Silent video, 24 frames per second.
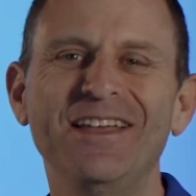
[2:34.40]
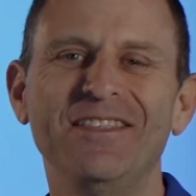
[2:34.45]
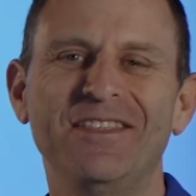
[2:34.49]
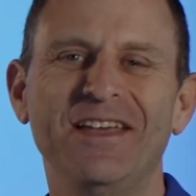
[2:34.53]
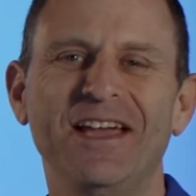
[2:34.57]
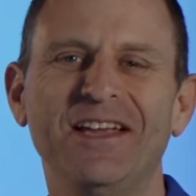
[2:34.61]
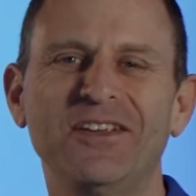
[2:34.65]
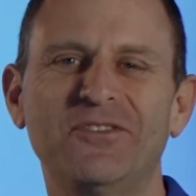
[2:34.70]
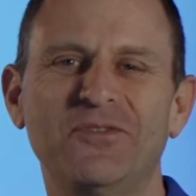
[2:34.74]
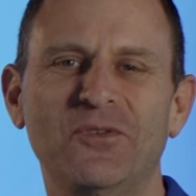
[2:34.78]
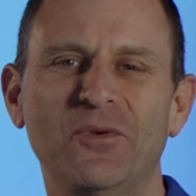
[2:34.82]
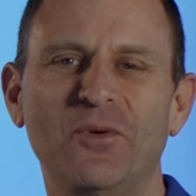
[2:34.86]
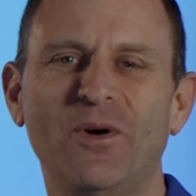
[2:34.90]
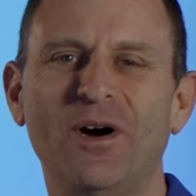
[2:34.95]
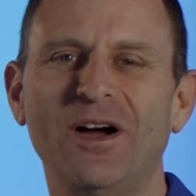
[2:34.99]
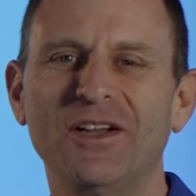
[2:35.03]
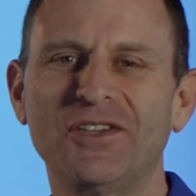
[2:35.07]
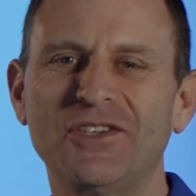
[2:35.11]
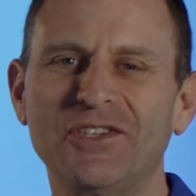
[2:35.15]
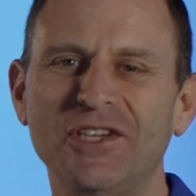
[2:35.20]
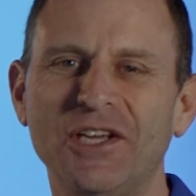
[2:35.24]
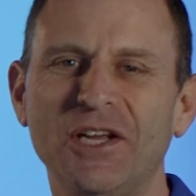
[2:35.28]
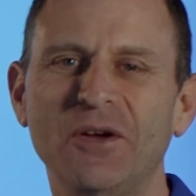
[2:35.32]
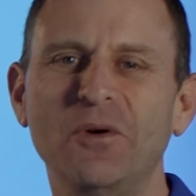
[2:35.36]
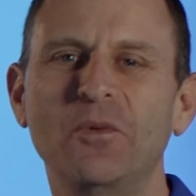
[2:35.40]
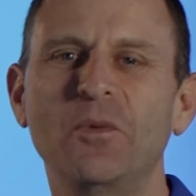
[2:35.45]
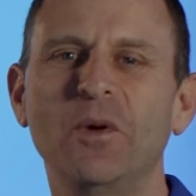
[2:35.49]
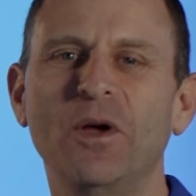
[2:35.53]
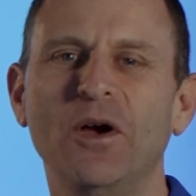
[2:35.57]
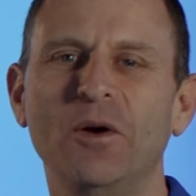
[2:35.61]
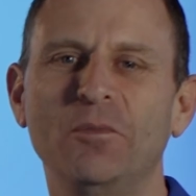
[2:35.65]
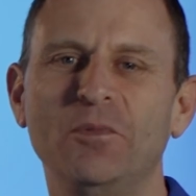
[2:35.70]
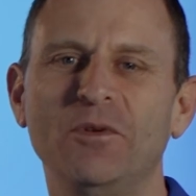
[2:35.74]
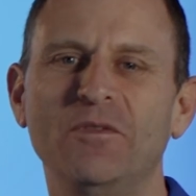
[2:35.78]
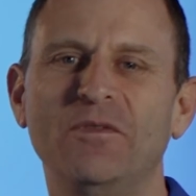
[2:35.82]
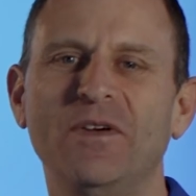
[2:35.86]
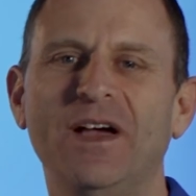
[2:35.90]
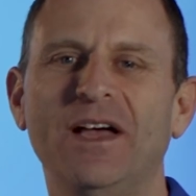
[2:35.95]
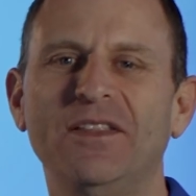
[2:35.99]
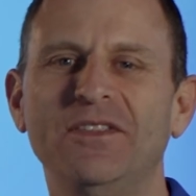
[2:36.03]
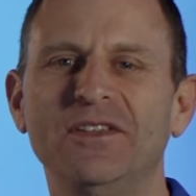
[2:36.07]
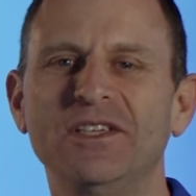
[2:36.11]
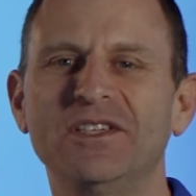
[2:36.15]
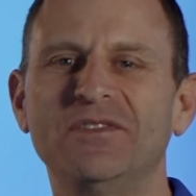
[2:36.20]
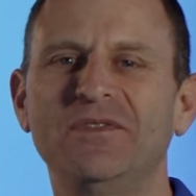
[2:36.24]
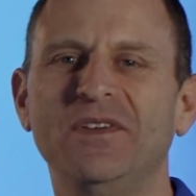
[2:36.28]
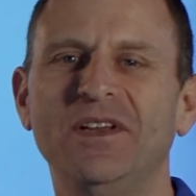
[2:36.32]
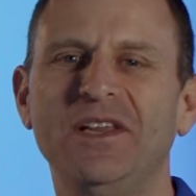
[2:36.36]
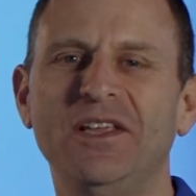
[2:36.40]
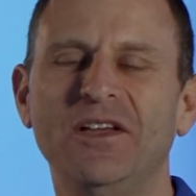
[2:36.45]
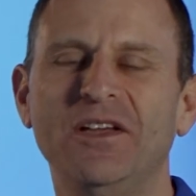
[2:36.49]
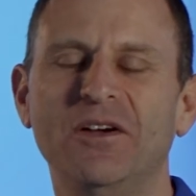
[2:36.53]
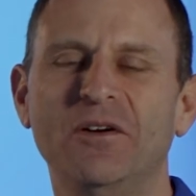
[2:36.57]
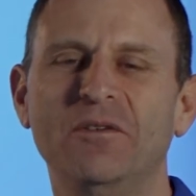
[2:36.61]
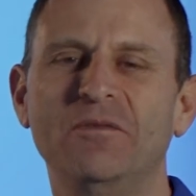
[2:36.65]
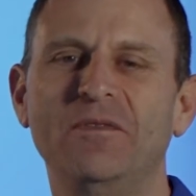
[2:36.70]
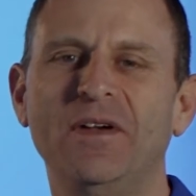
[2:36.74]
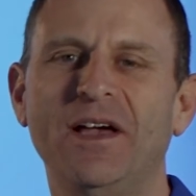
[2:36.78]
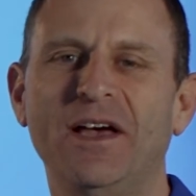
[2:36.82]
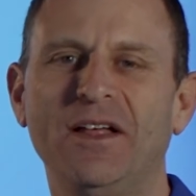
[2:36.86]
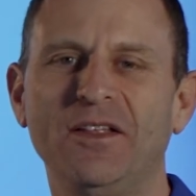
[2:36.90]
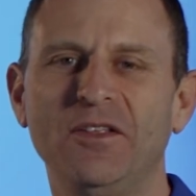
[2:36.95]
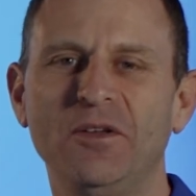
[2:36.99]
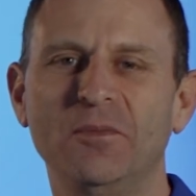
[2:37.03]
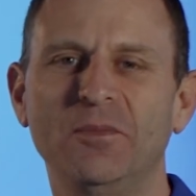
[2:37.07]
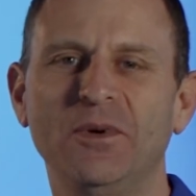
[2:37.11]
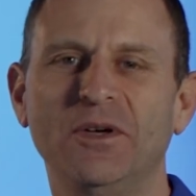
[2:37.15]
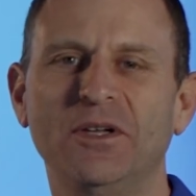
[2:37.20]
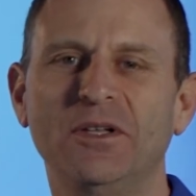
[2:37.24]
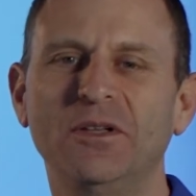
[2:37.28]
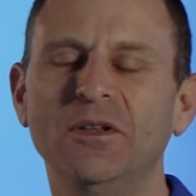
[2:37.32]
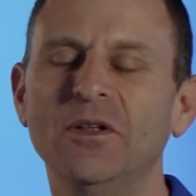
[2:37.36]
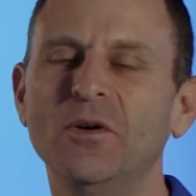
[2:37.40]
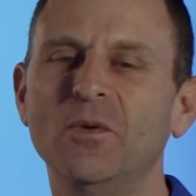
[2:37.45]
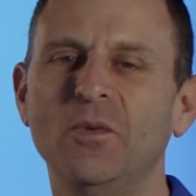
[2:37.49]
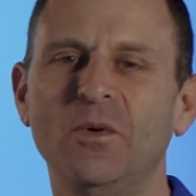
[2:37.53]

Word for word: Thanks for watching. We hope you found this video valuable.